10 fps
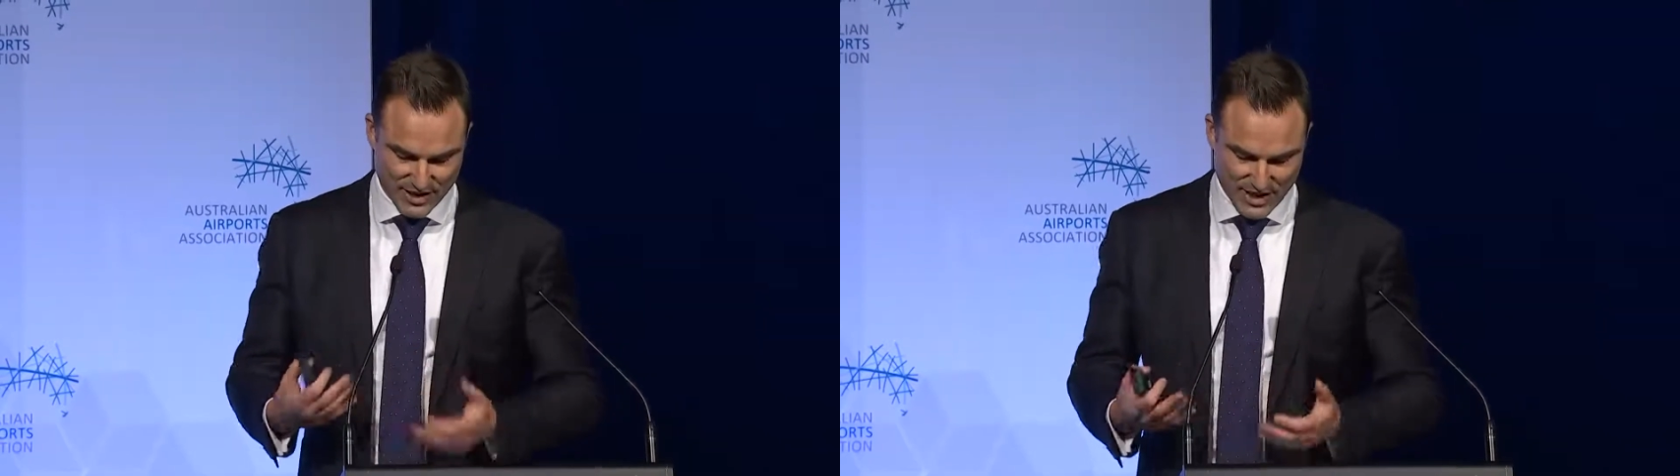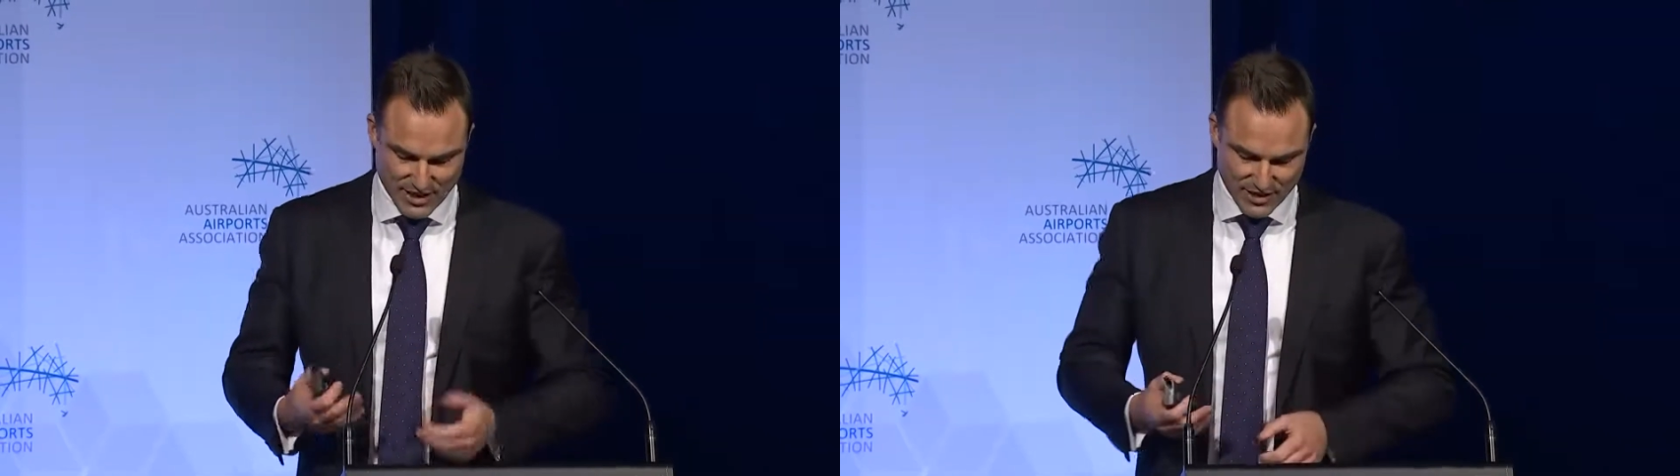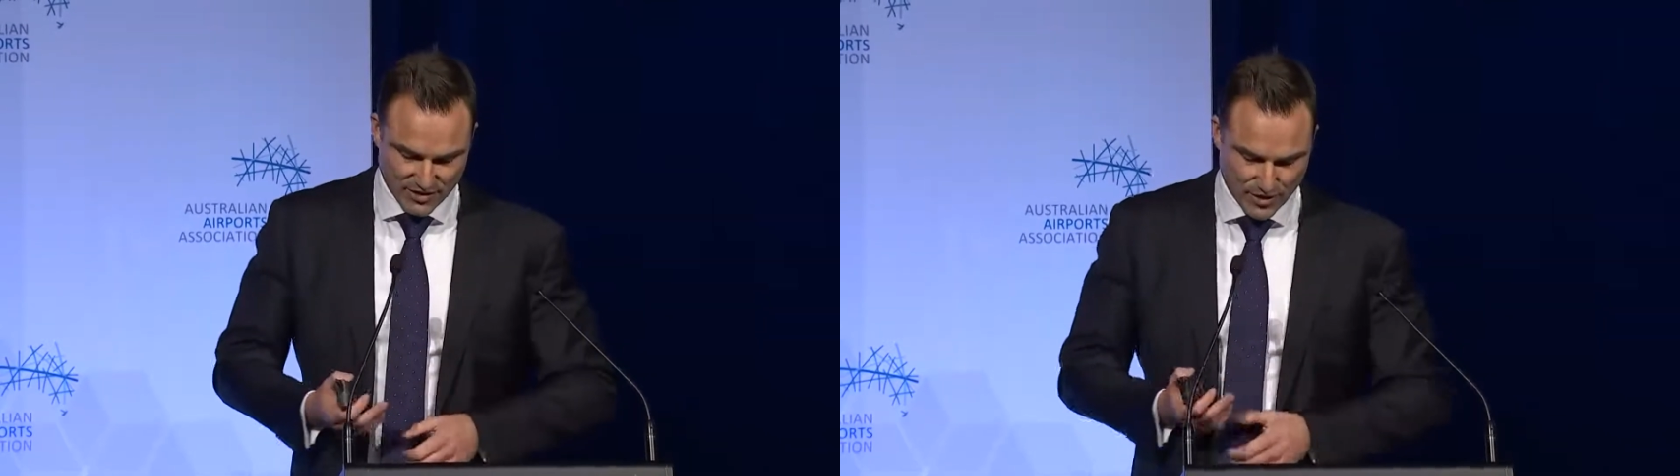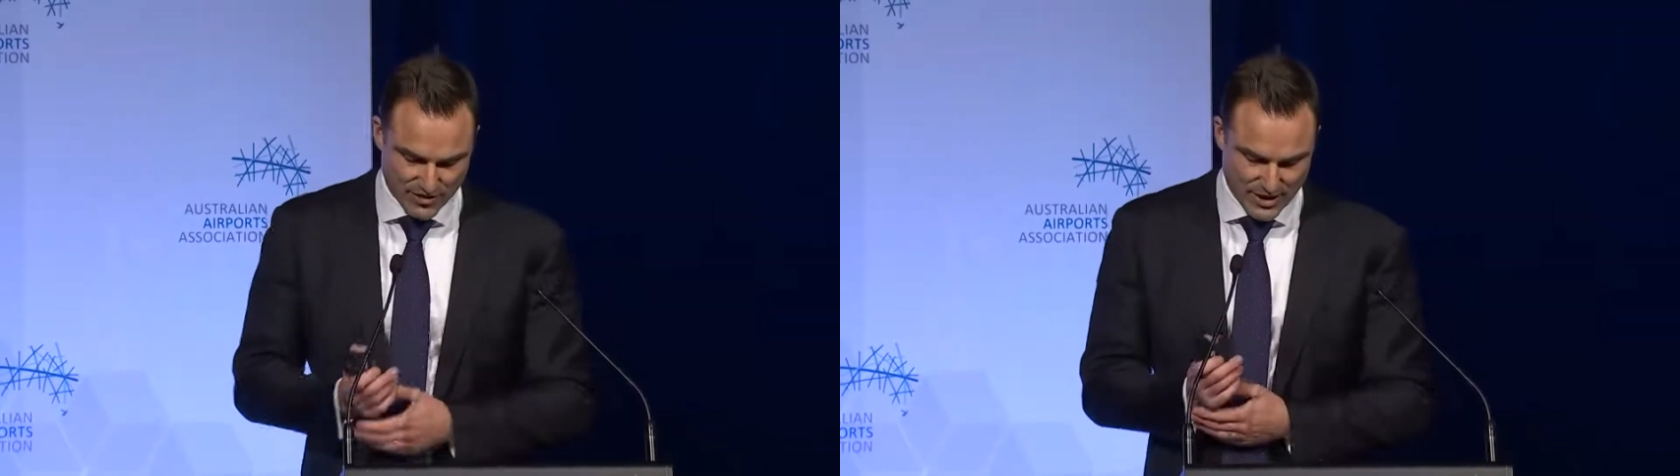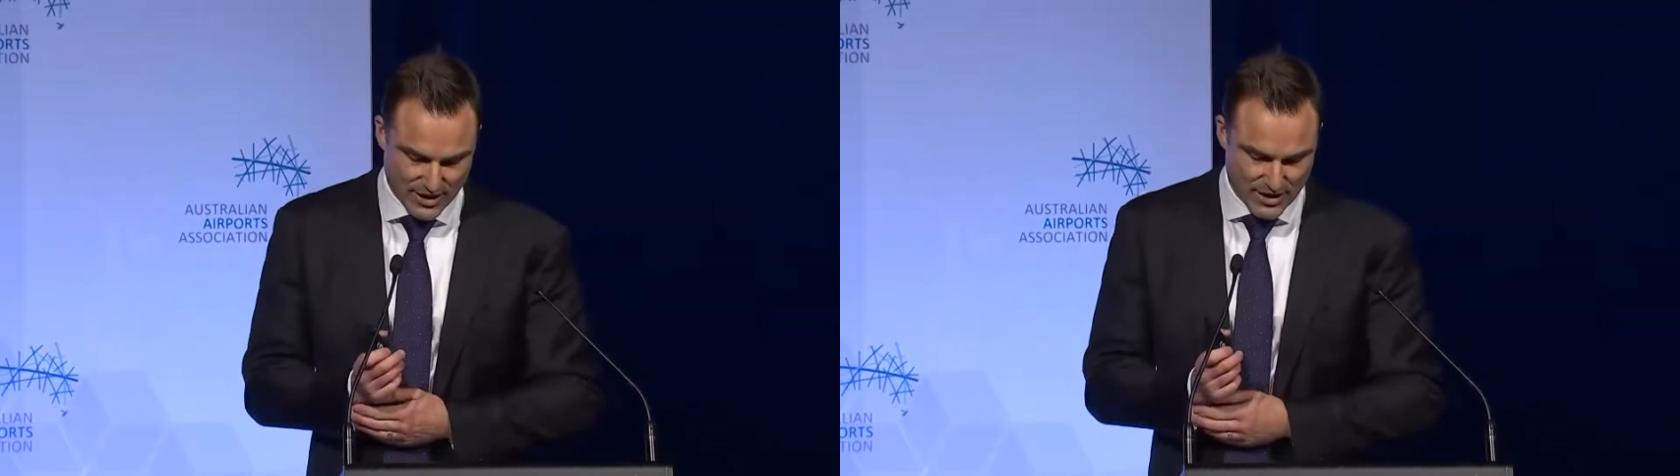air gets hotter.